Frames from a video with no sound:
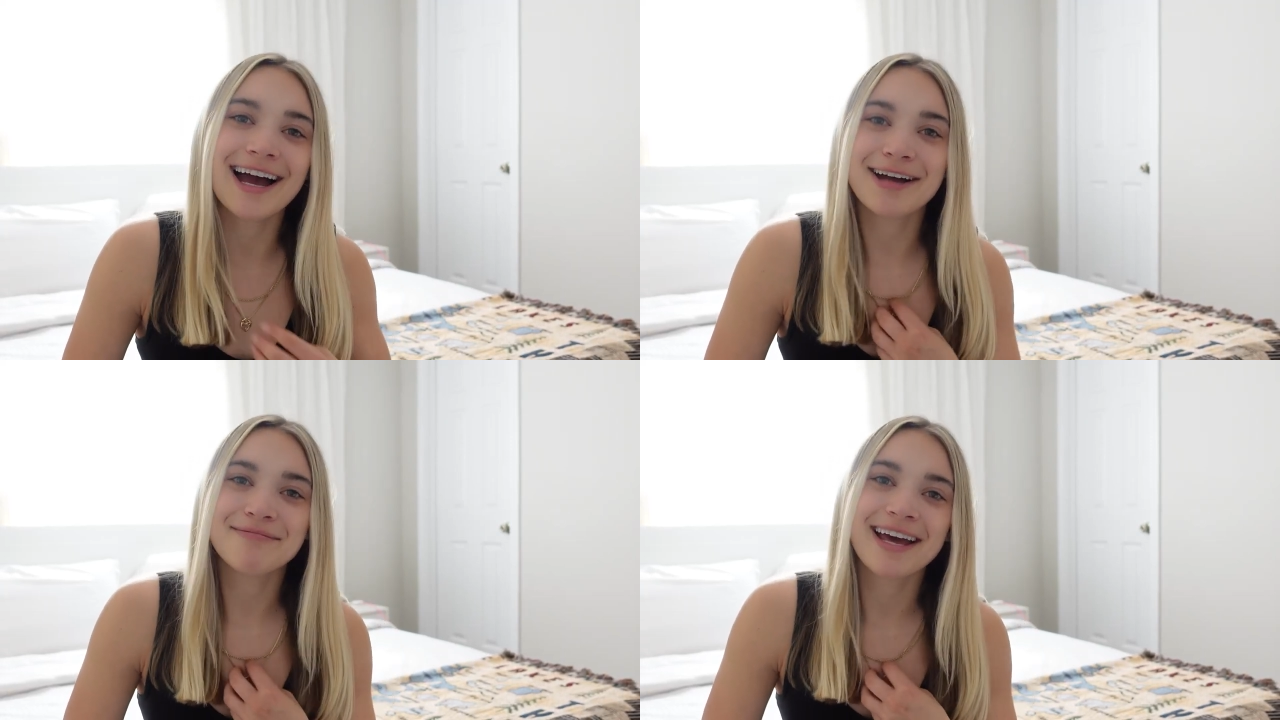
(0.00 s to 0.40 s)

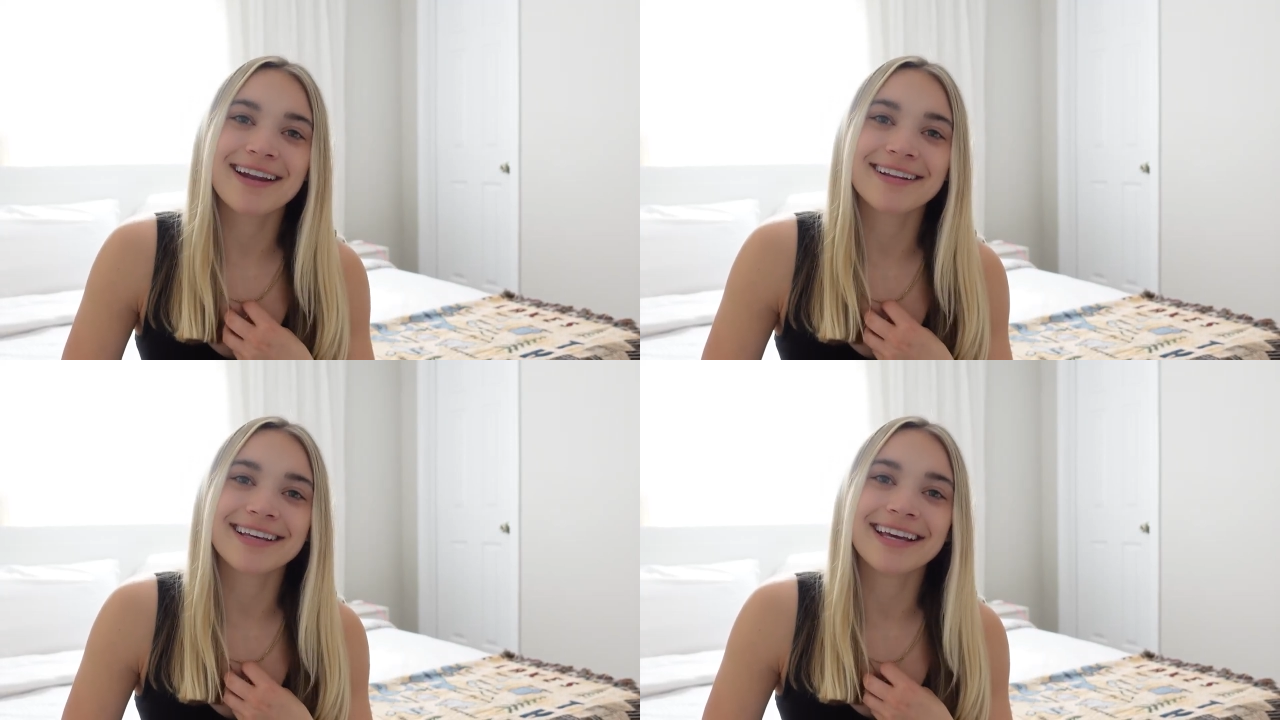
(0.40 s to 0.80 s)
I'm
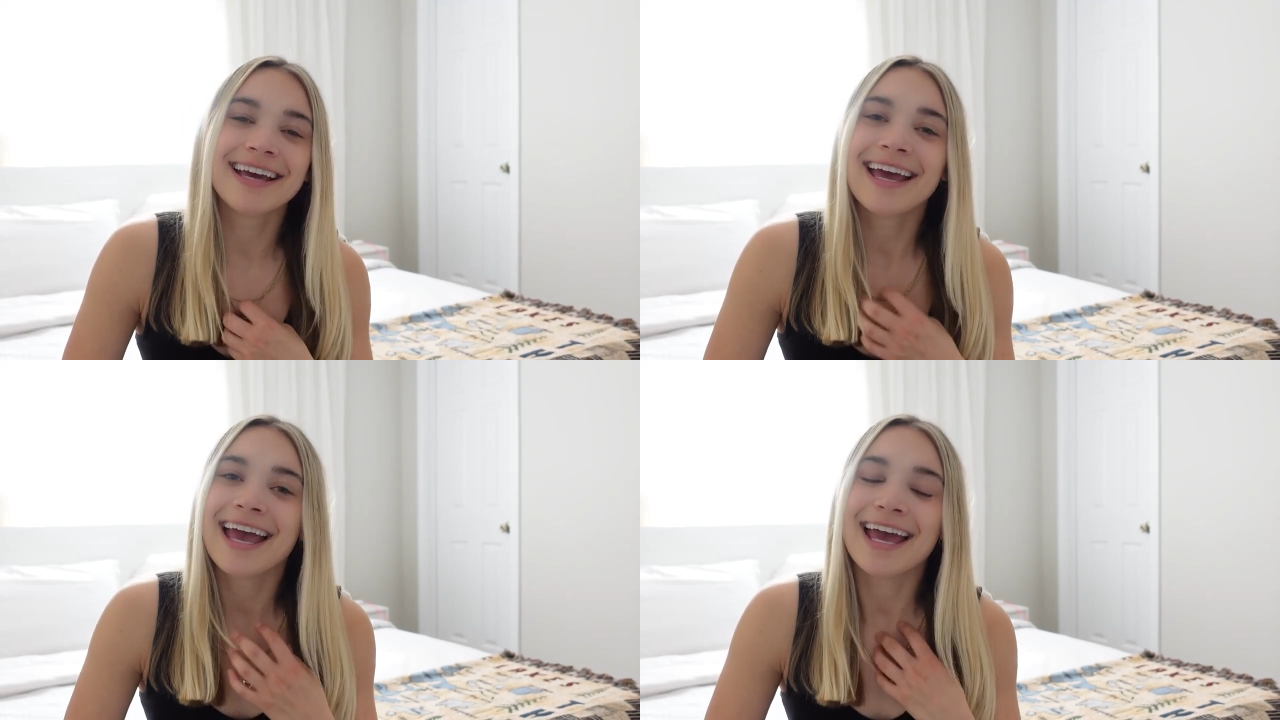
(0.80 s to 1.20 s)
Natalie
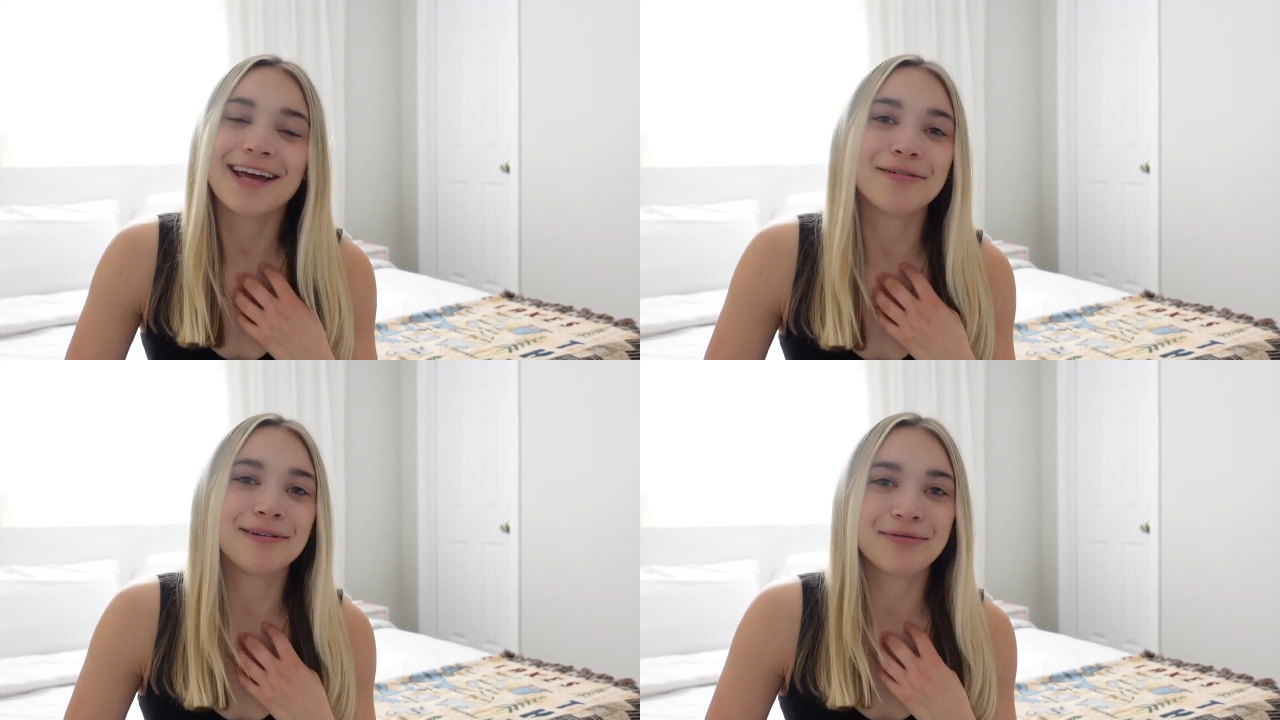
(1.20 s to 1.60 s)

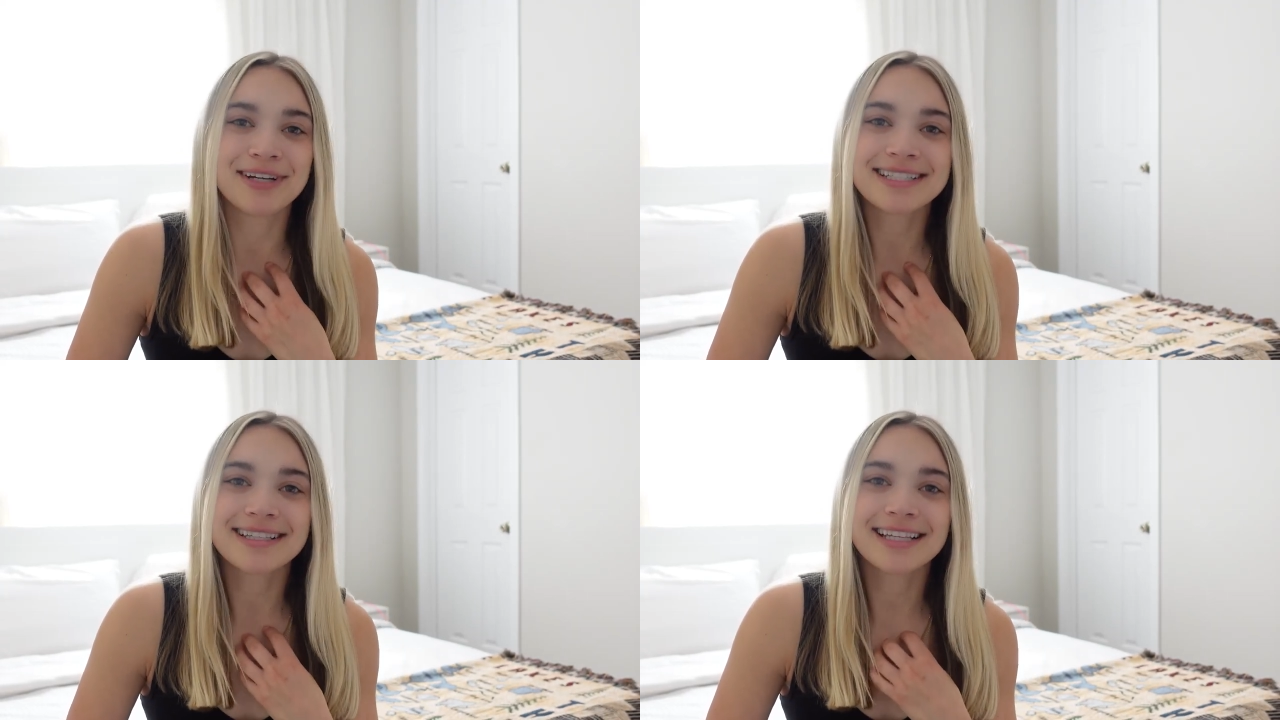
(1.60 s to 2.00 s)
and we
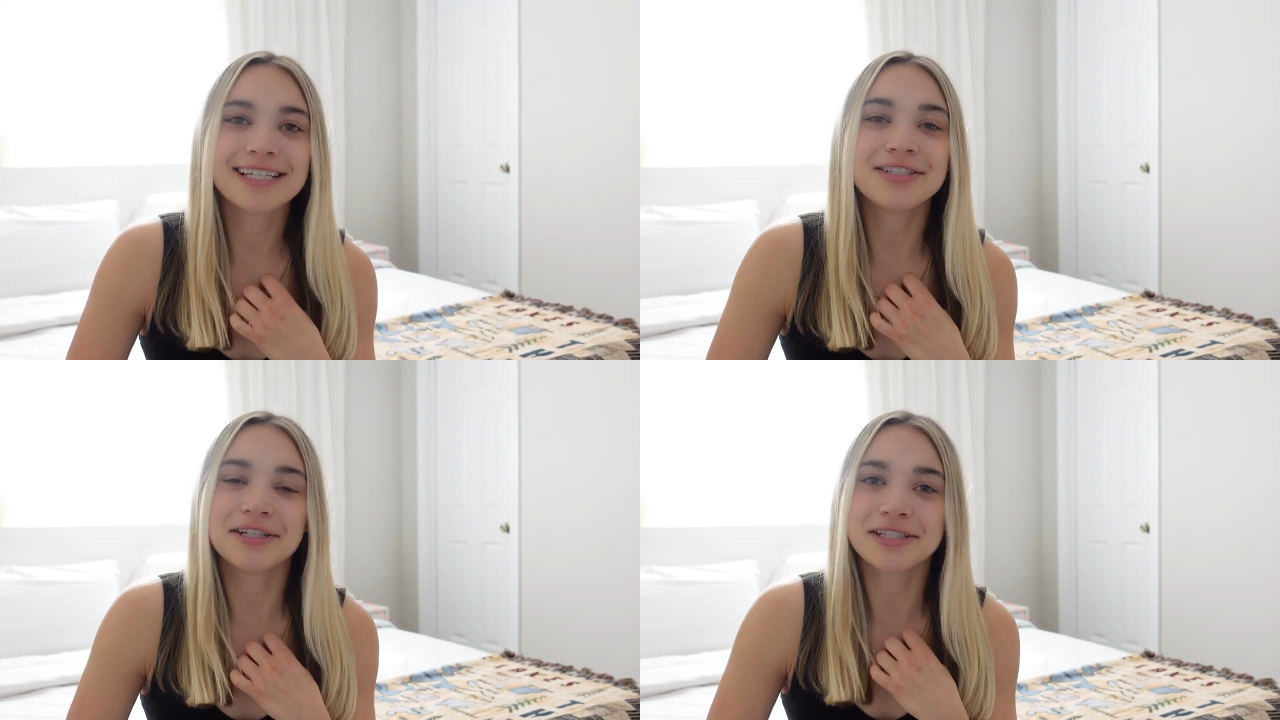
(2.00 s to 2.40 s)
recently
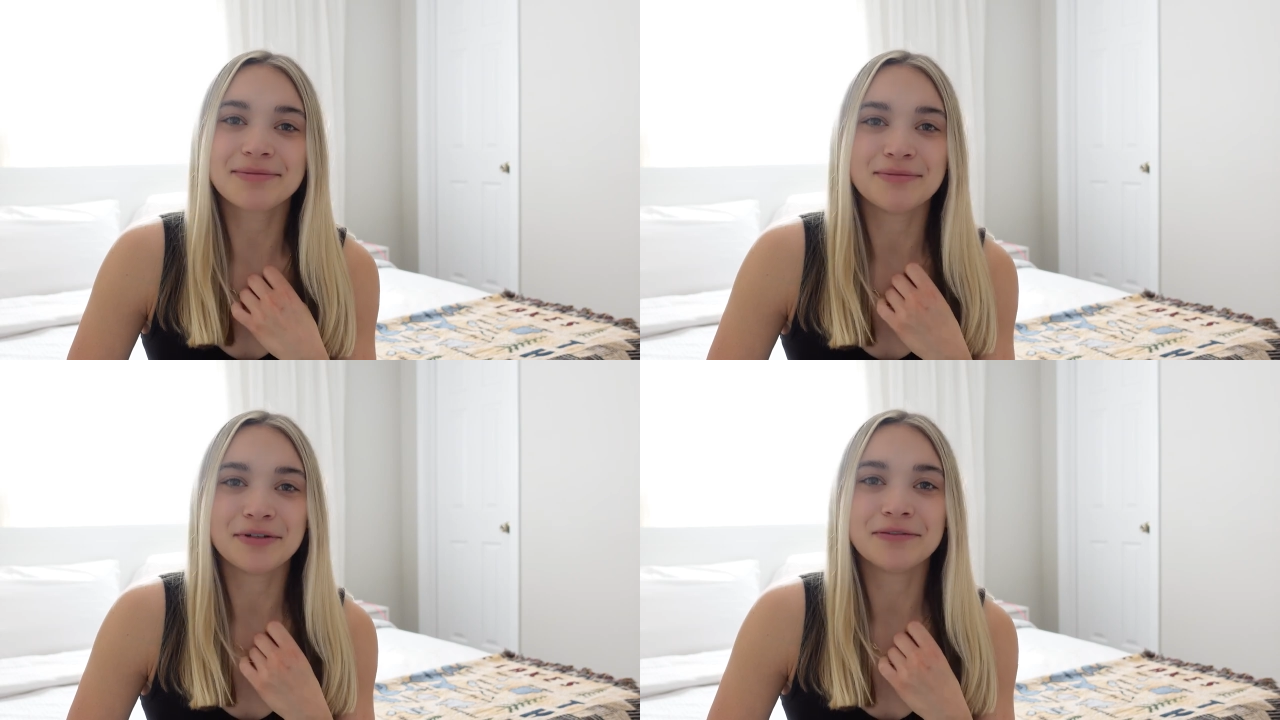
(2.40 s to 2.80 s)
just
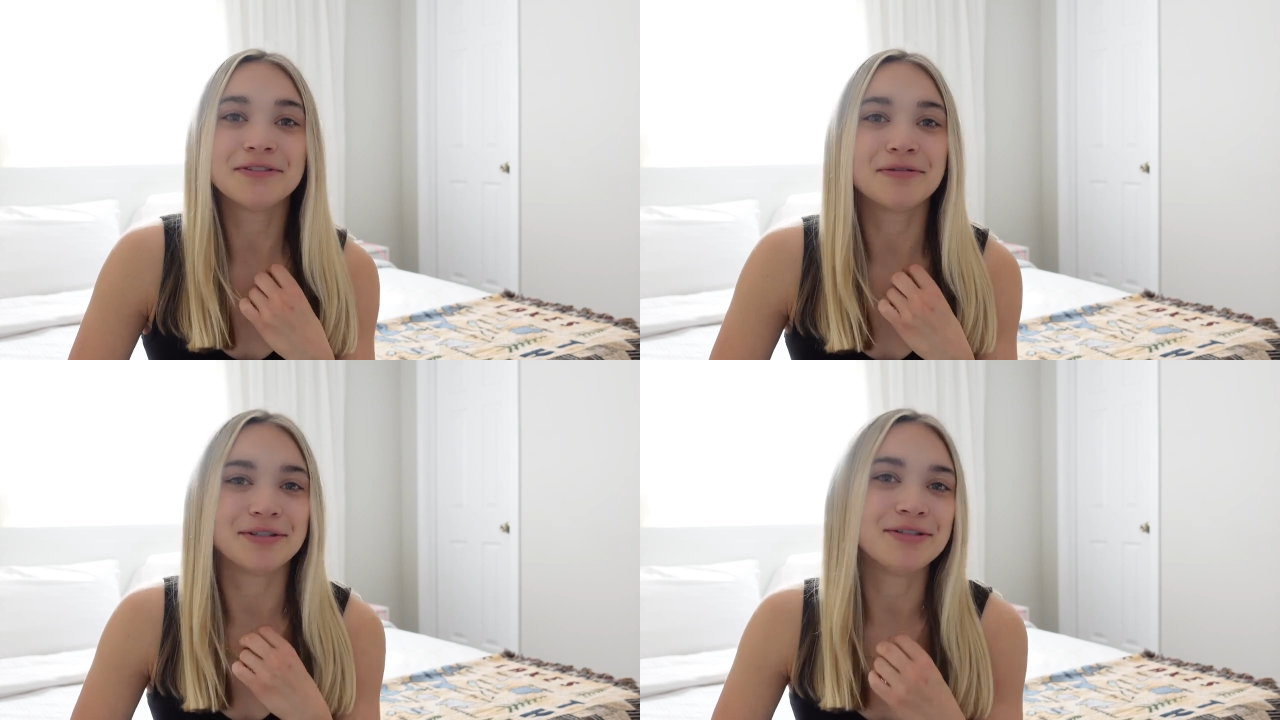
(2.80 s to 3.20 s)
moved
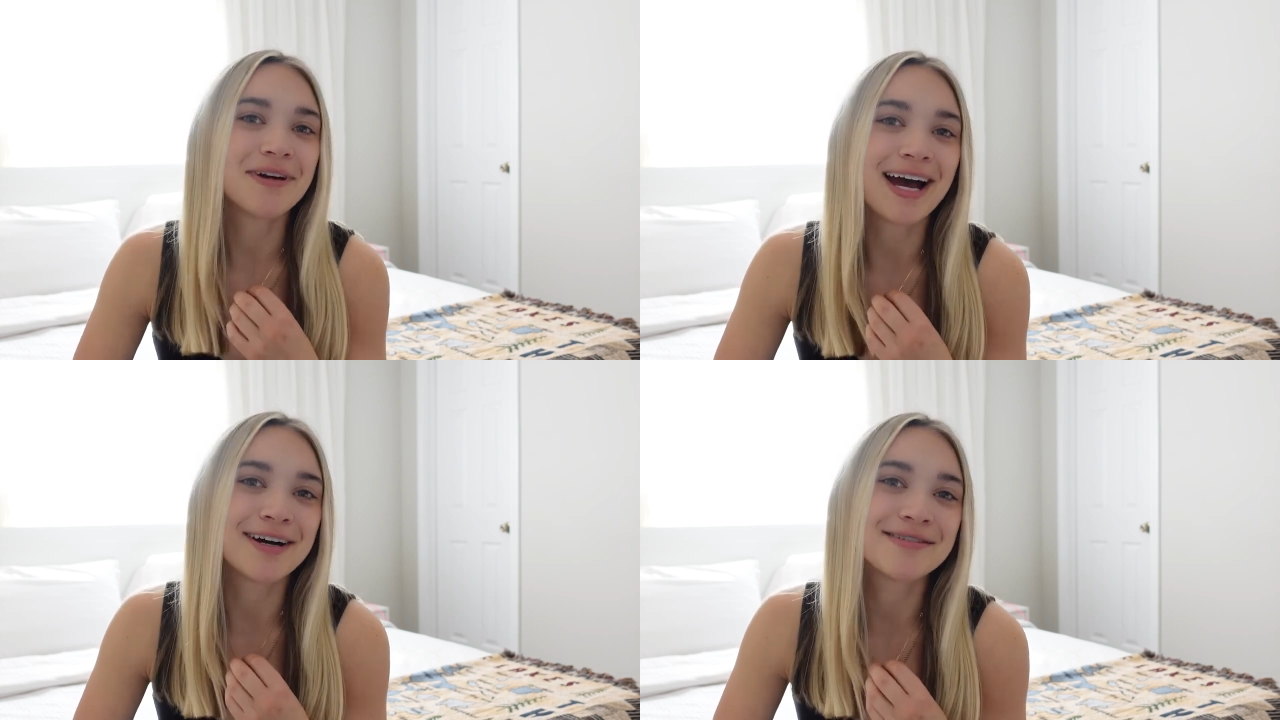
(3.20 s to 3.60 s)
to a new
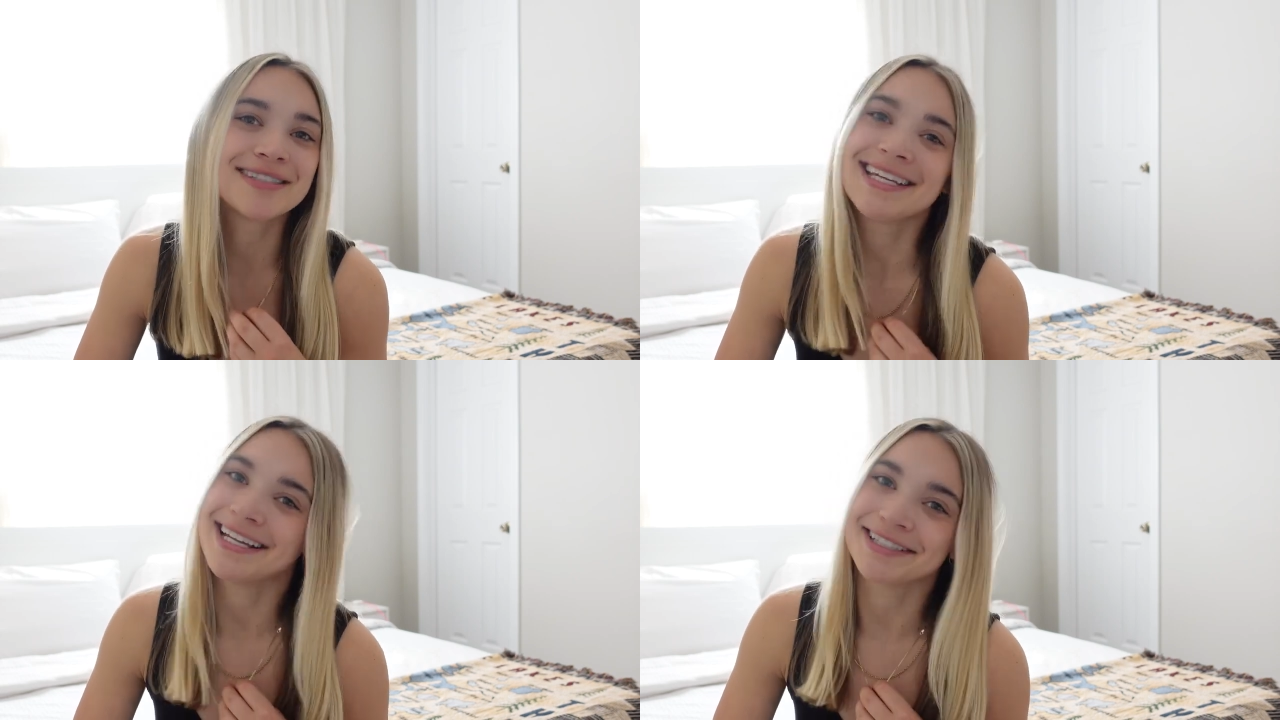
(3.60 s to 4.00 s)

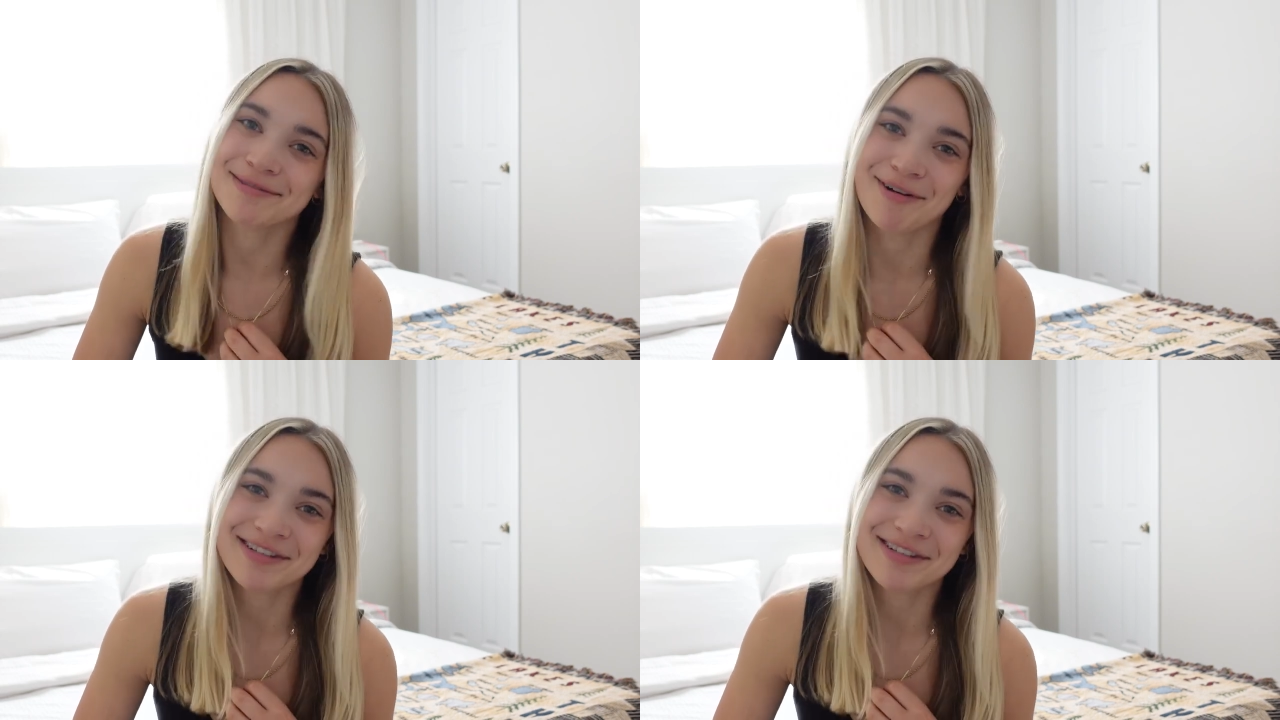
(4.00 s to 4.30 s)
house in a small